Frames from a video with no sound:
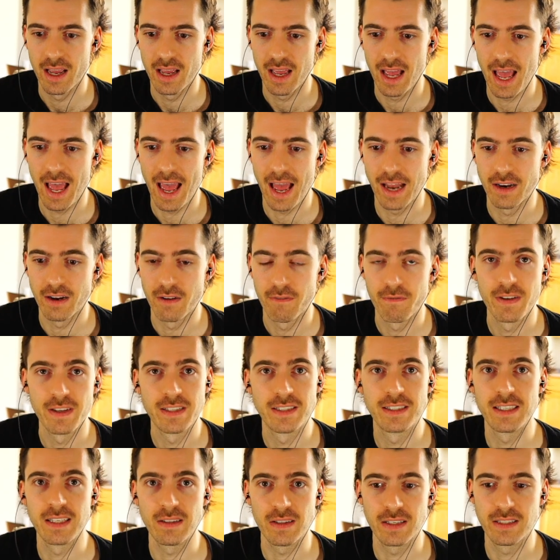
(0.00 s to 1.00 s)
at
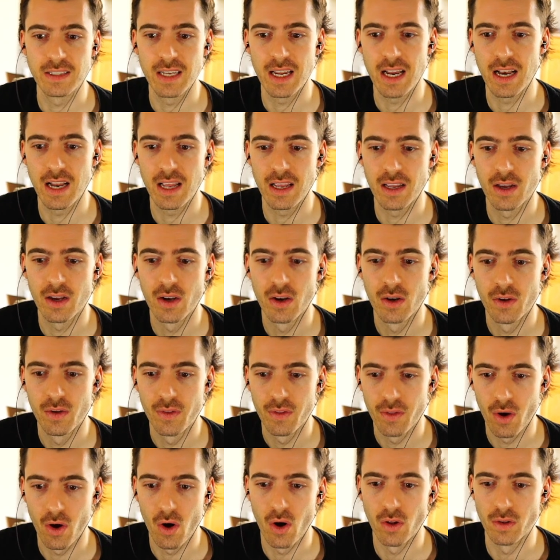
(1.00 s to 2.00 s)
facilitating
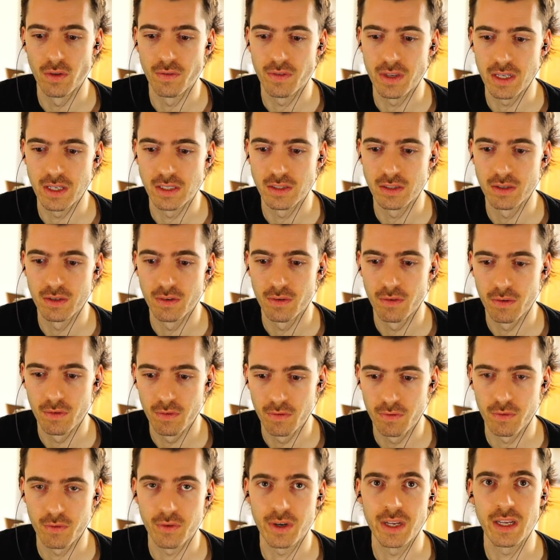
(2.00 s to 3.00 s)
all of these
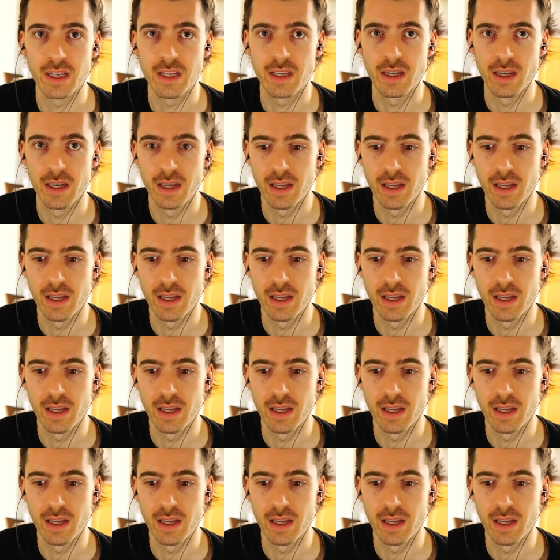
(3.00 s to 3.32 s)
free